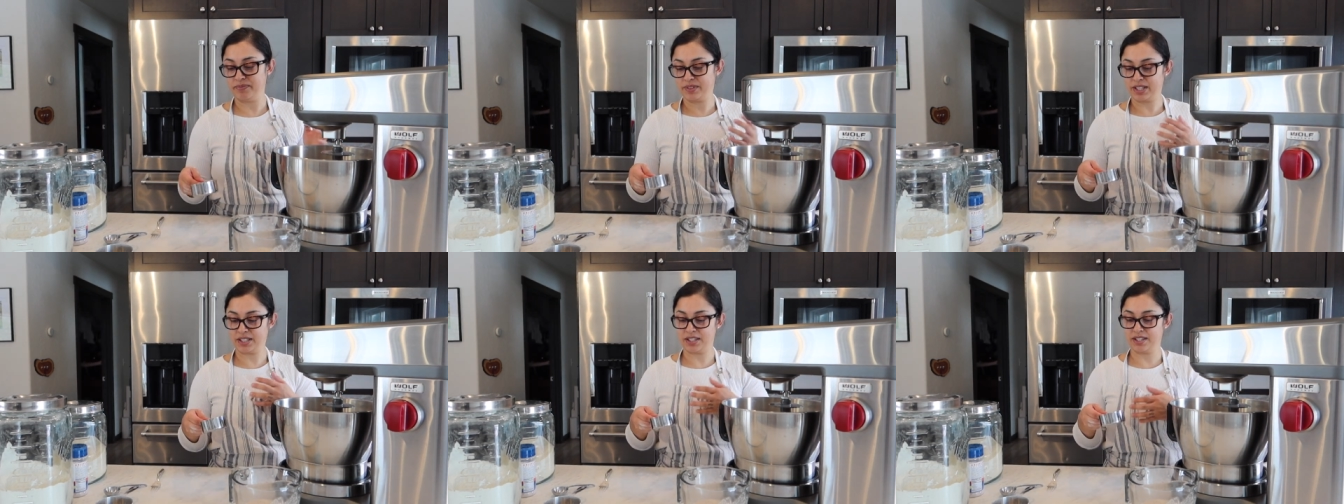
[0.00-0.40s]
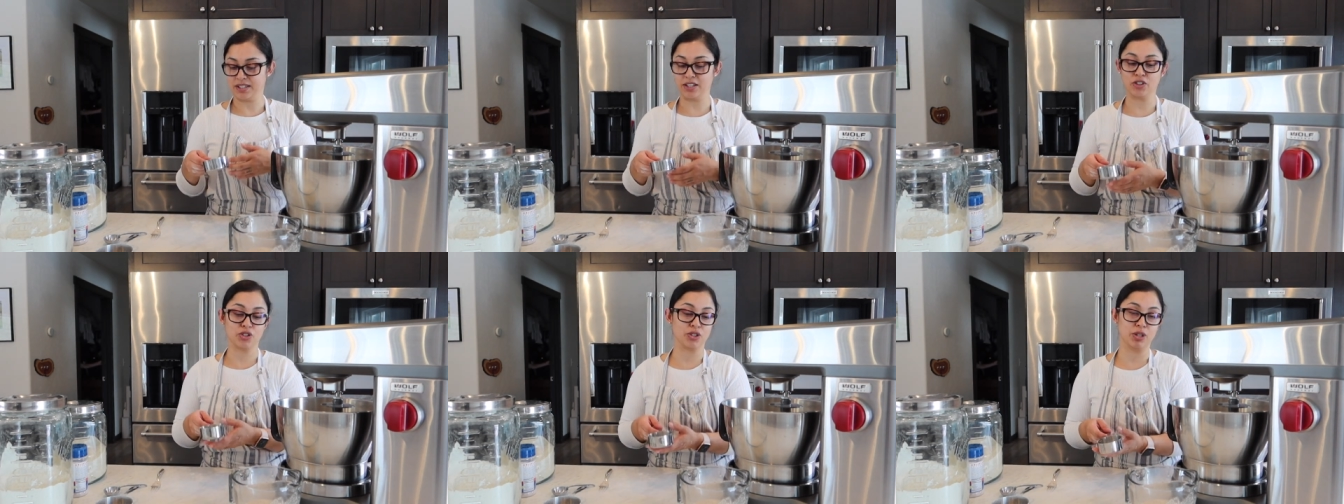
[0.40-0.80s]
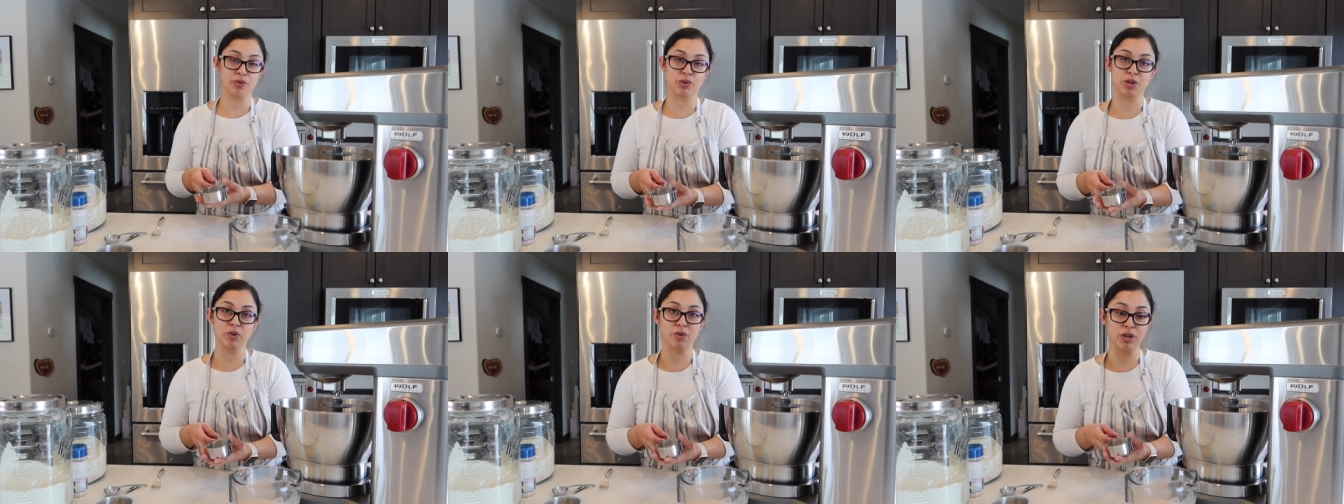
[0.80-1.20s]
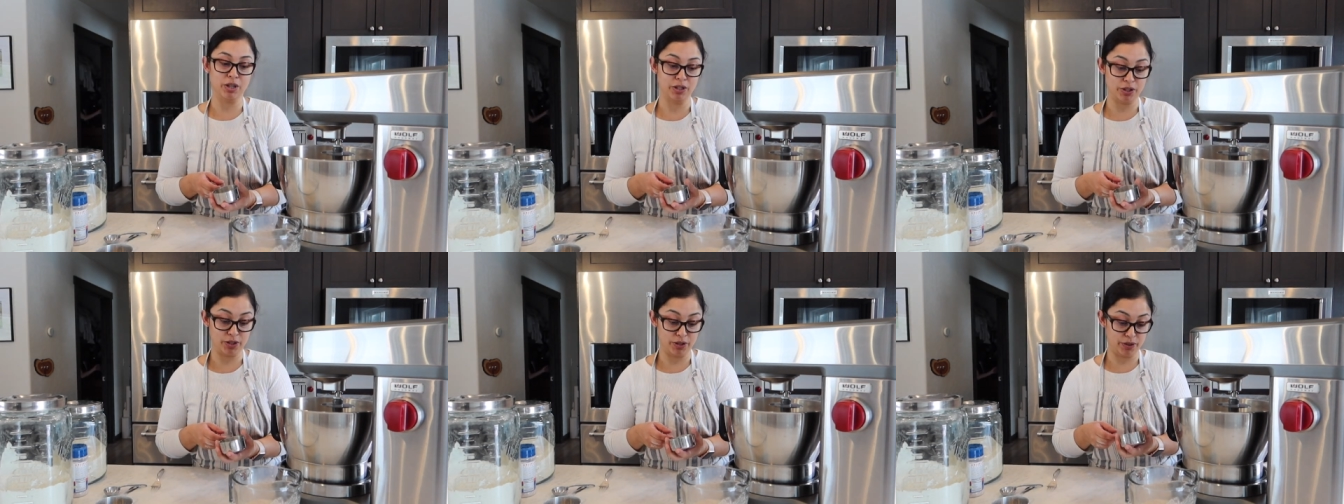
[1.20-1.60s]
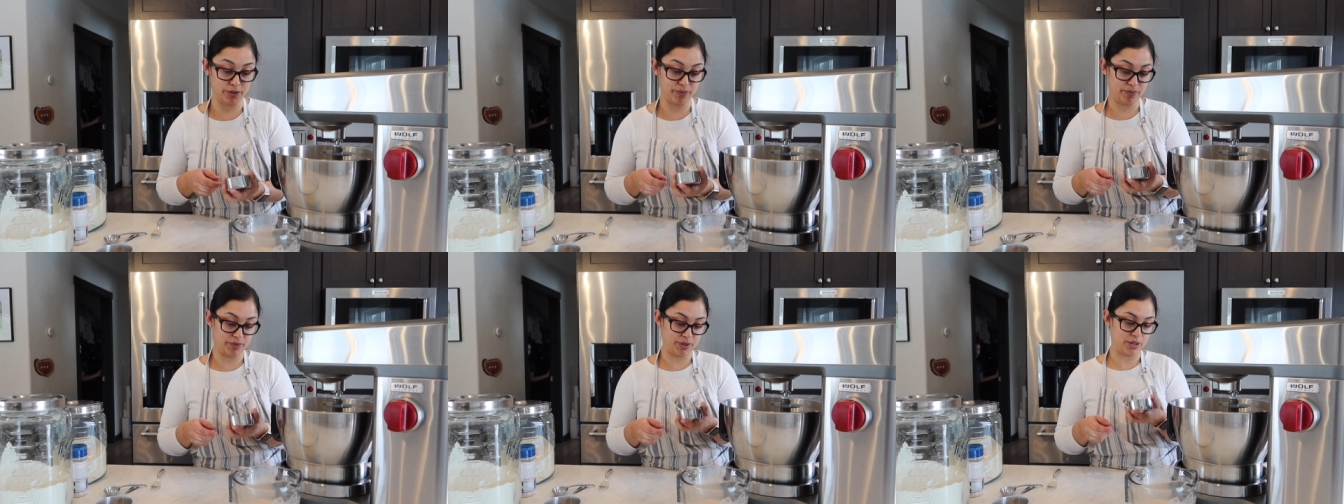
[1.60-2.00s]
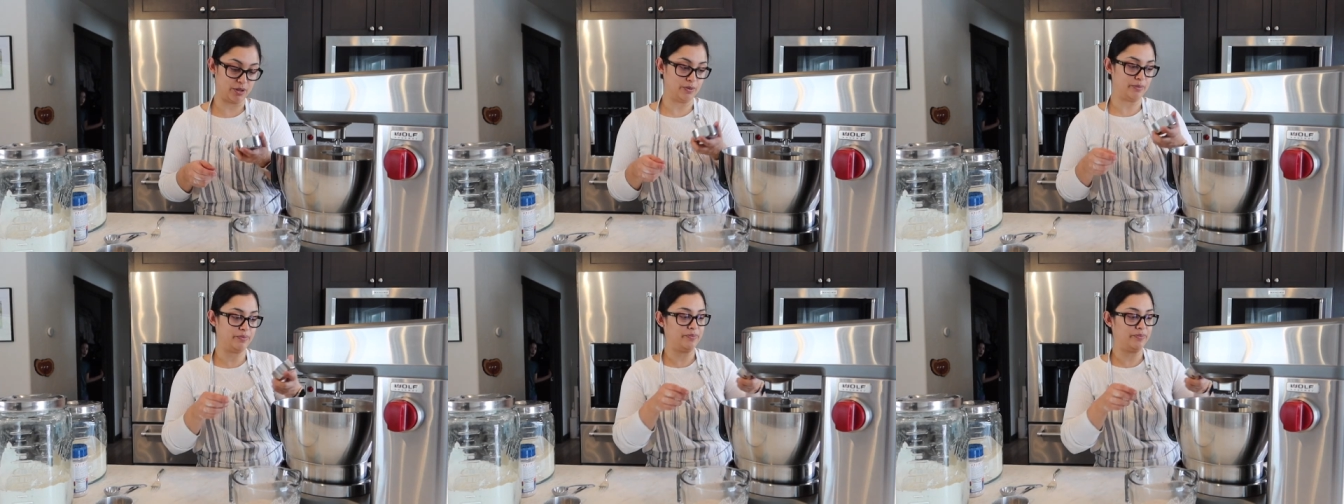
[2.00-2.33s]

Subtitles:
that's essentially what you want it to do. So.